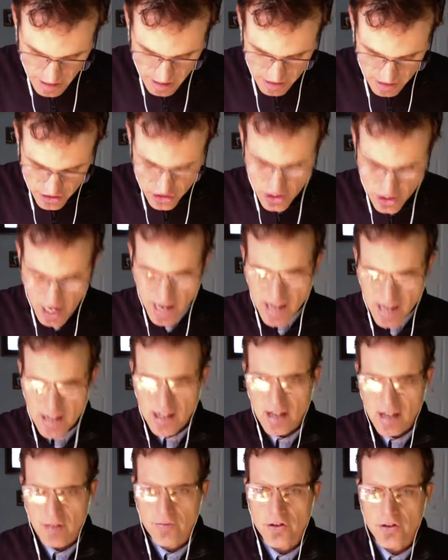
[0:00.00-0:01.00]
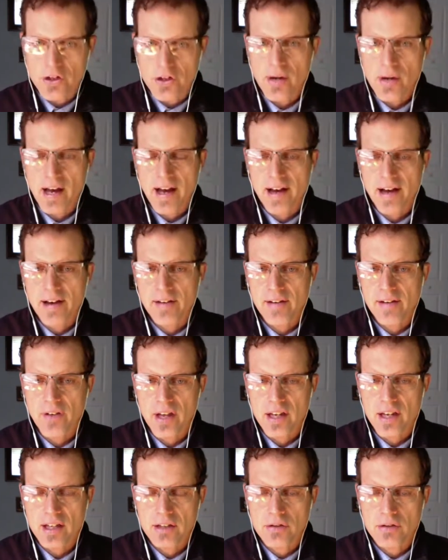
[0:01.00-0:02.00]
Che, if you have
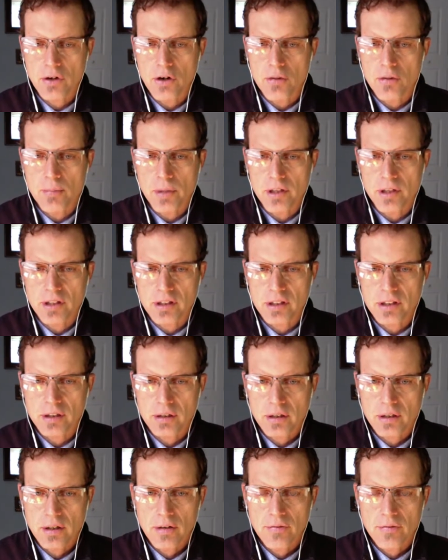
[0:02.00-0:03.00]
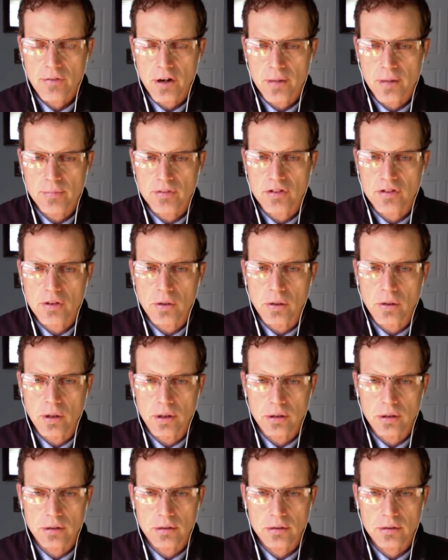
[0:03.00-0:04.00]
a Chromebook from
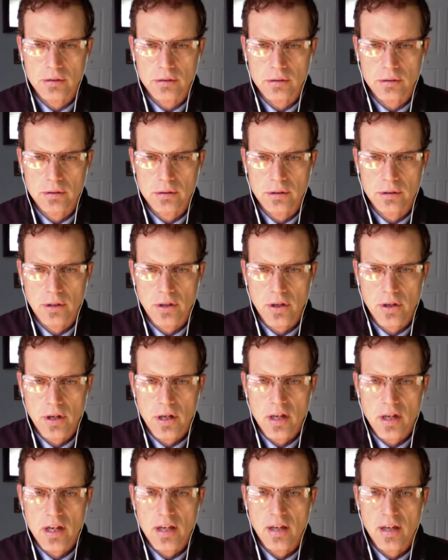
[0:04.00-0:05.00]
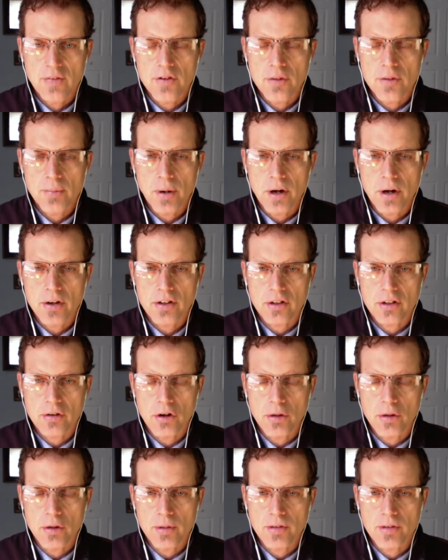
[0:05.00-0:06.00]
school, if you borrowed a
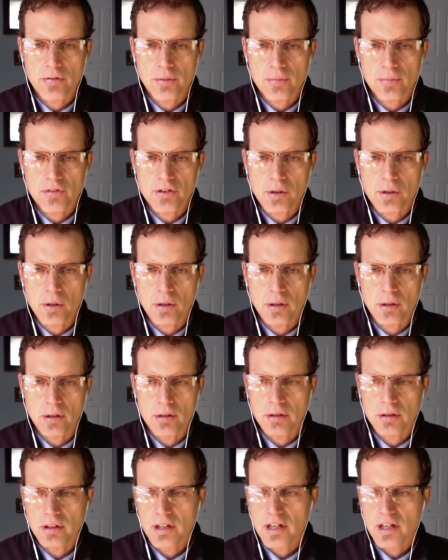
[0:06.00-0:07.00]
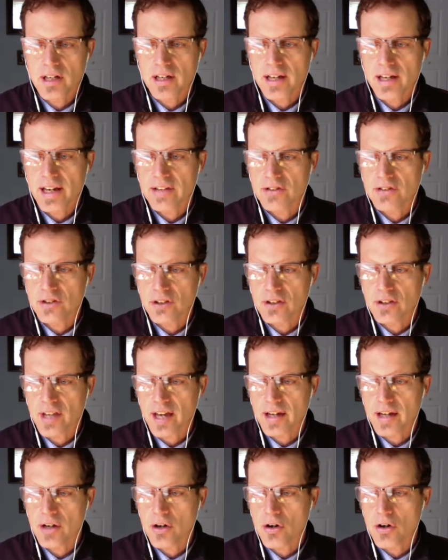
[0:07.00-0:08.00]
Chromebook from school and took
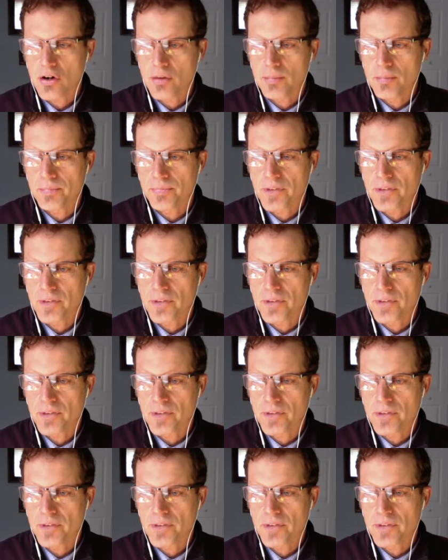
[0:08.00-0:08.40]
that home,